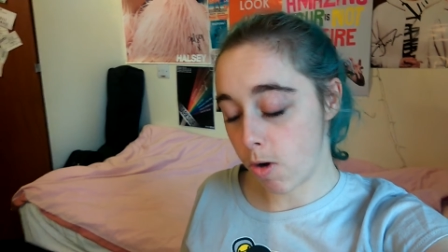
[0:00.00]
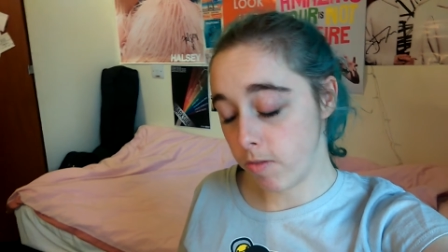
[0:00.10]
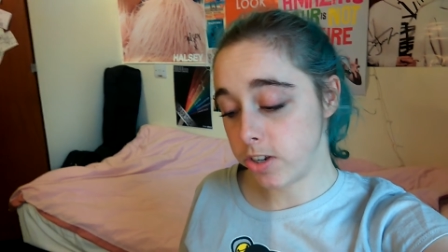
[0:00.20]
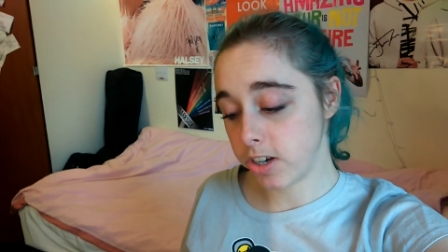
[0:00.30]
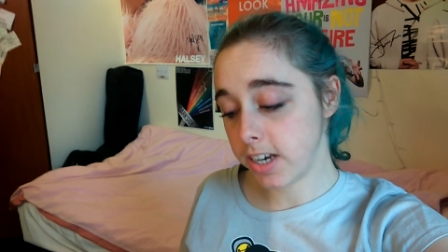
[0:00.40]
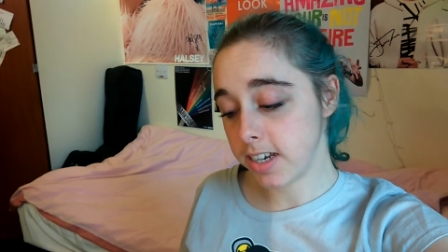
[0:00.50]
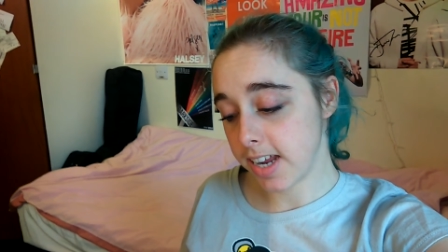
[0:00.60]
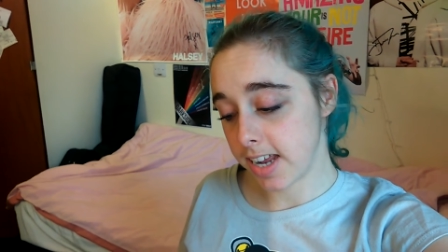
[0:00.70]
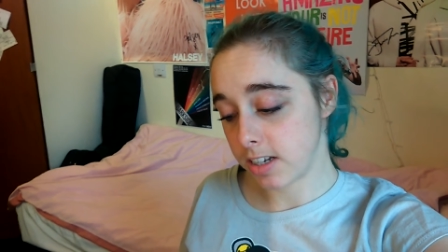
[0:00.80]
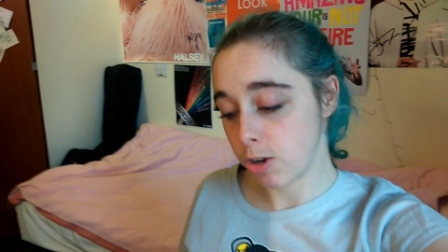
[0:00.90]
of
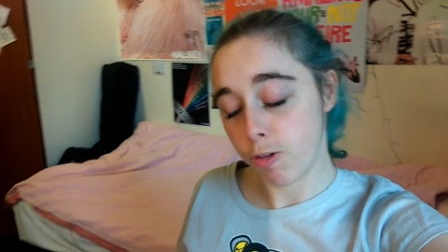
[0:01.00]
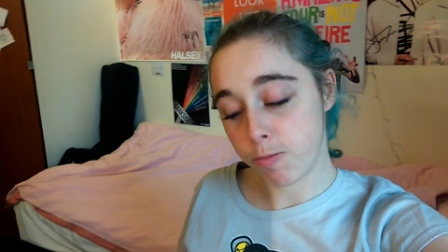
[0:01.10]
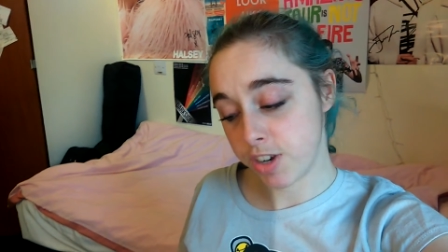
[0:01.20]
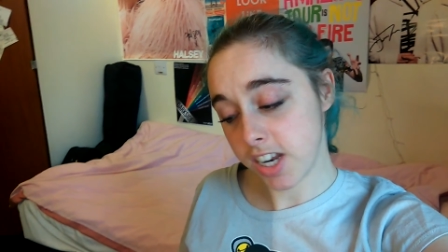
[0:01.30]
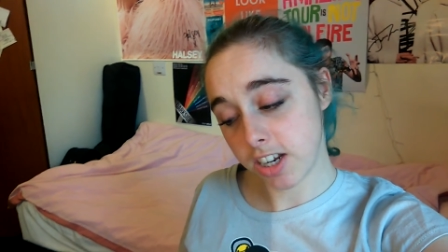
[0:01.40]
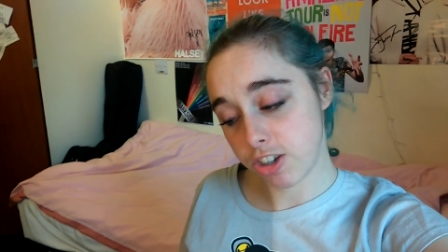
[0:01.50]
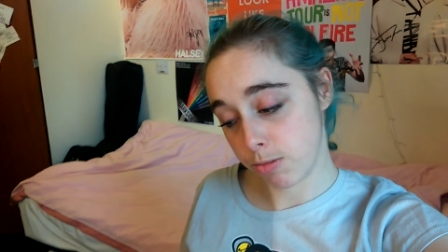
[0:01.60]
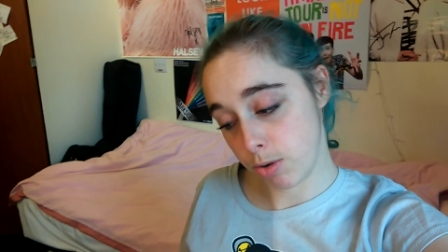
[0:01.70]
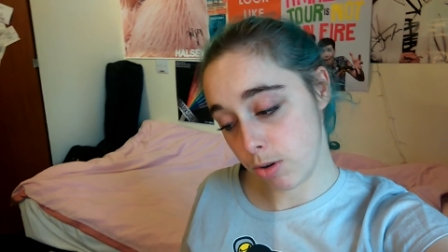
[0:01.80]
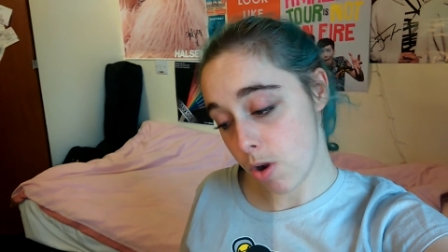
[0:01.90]
giantess, of
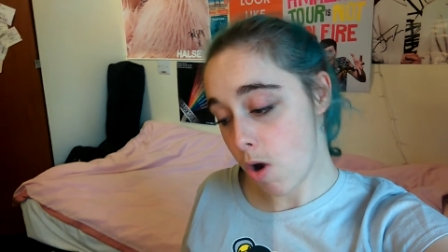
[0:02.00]
protection moon,